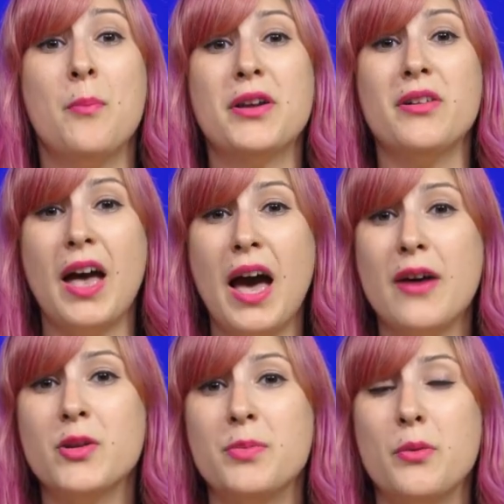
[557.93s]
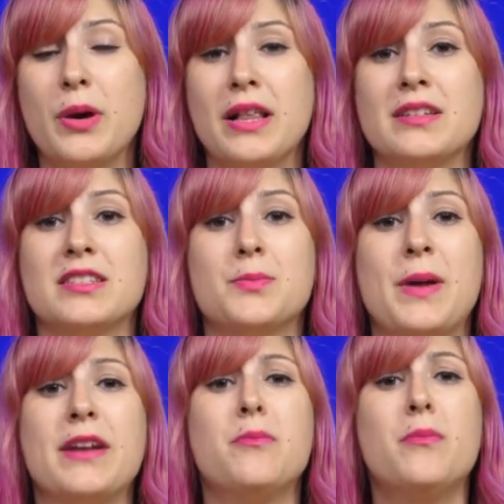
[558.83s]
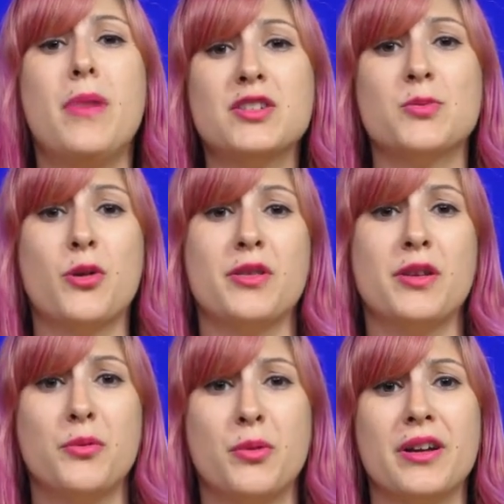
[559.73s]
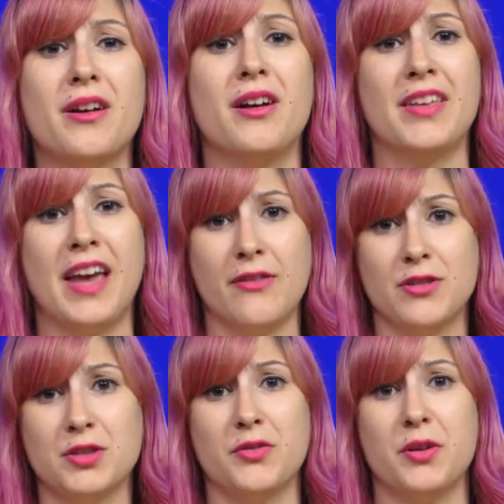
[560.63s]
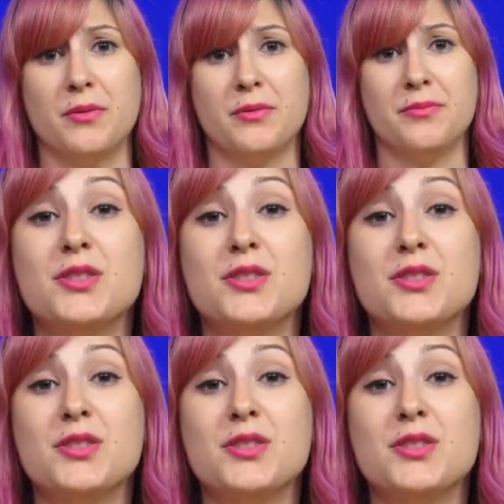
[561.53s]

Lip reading: but you'll have to be willing to spend much more than you would on the average phone.